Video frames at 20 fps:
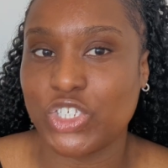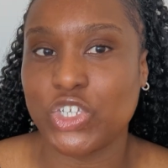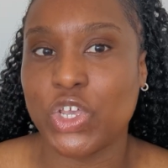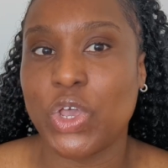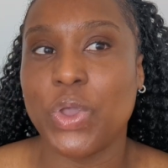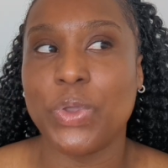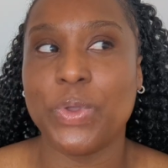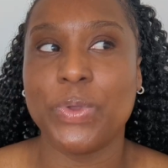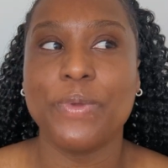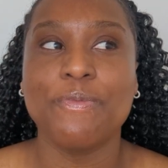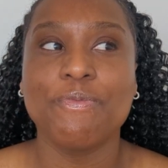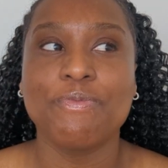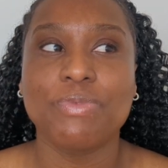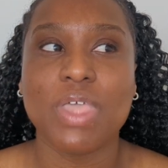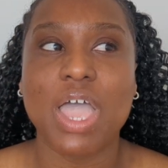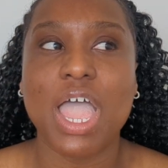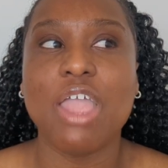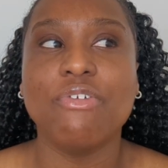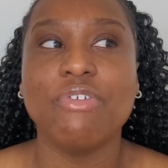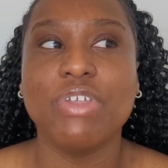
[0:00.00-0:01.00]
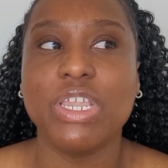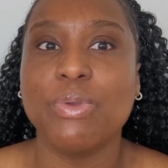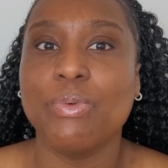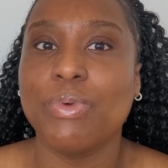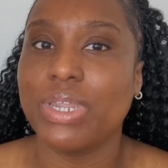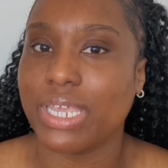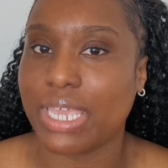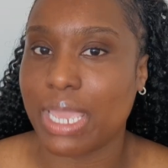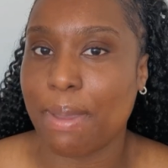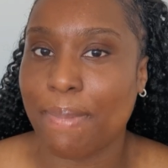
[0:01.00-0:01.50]
So I really
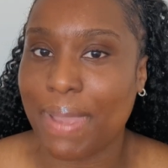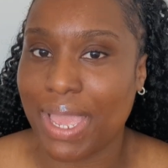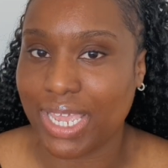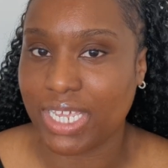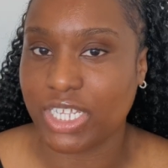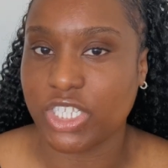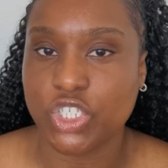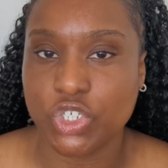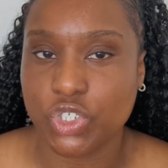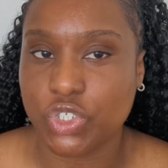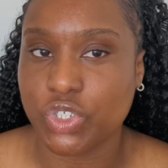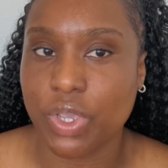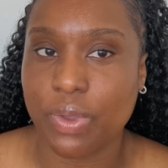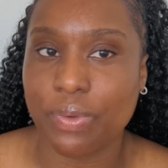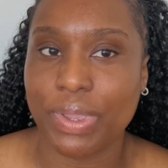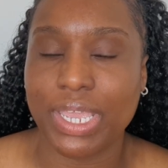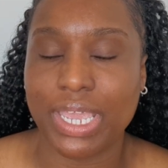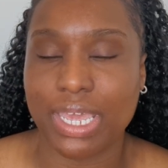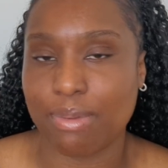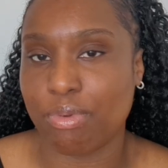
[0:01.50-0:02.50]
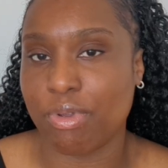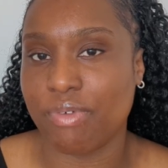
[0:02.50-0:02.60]
want to get back into sewing and